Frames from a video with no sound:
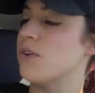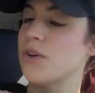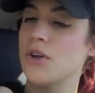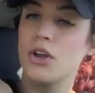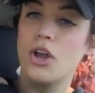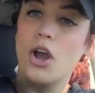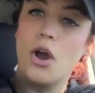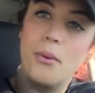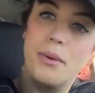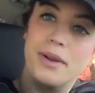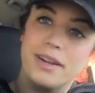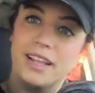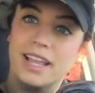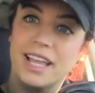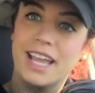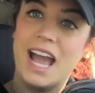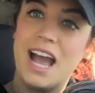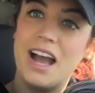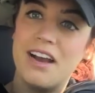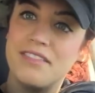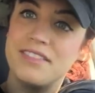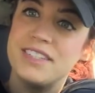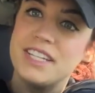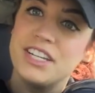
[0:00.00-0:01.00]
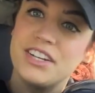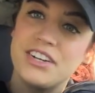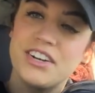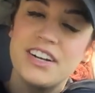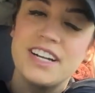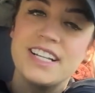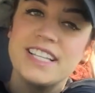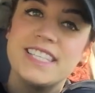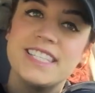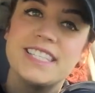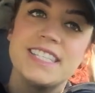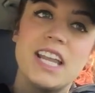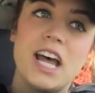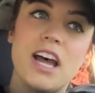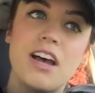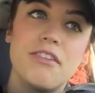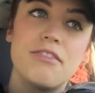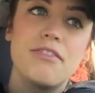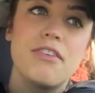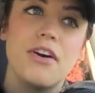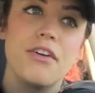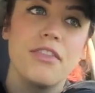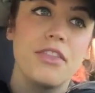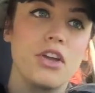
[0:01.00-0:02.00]
can go and like have dinner and
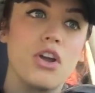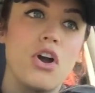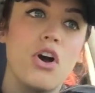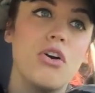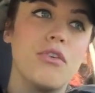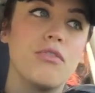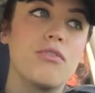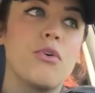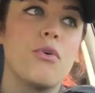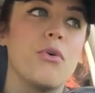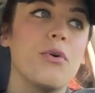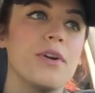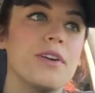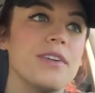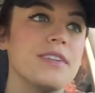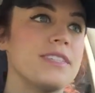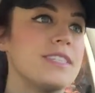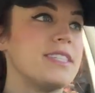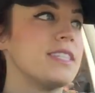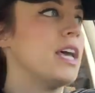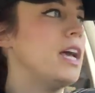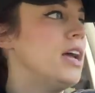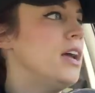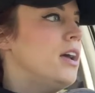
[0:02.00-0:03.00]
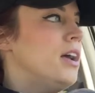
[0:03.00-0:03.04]
stuff on the golf course.